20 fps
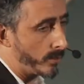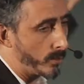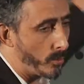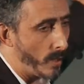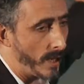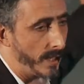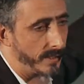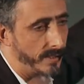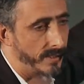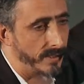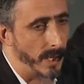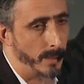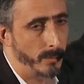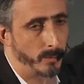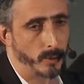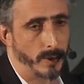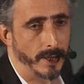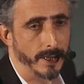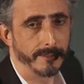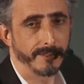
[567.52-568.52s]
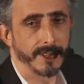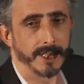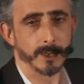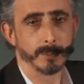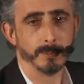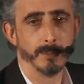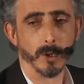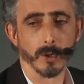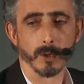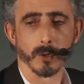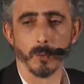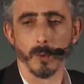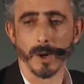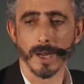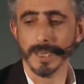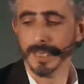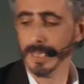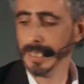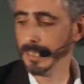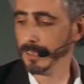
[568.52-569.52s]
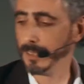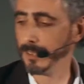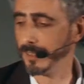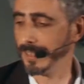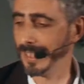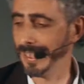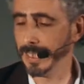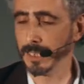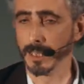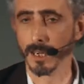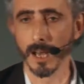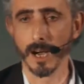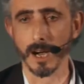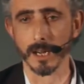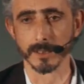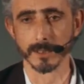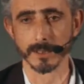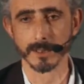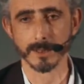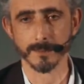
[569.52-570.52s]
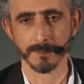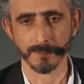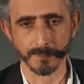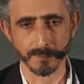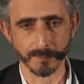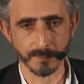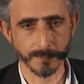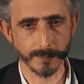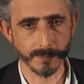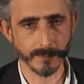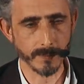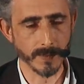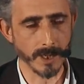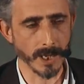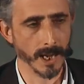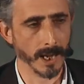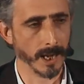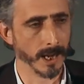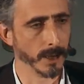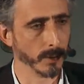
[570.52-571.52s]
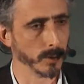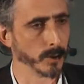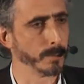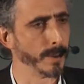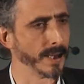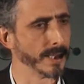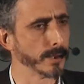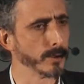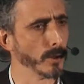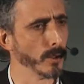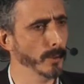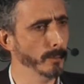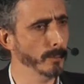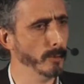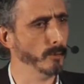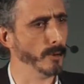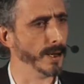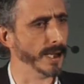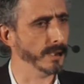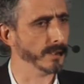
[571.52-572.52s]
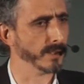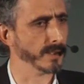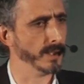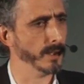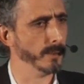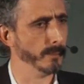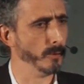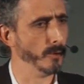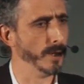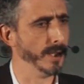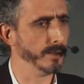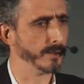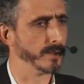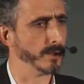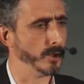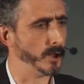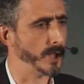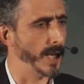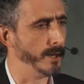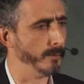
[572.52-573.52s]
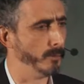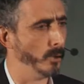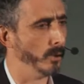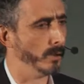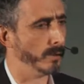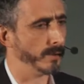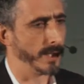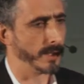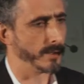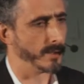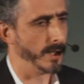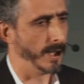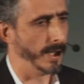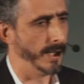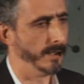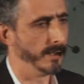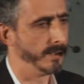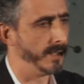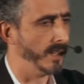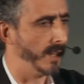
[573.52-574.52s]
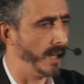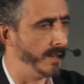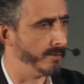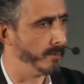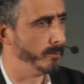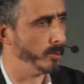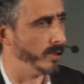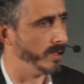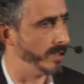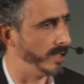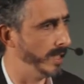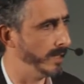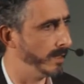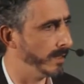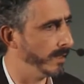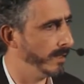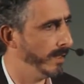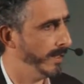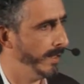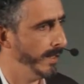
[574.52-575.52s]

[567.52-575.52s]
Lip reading: great summary of his book, Why Leaders Eat Last. It was based on the Marines. In the Marines, the general doesn't eat till everybody's eaten.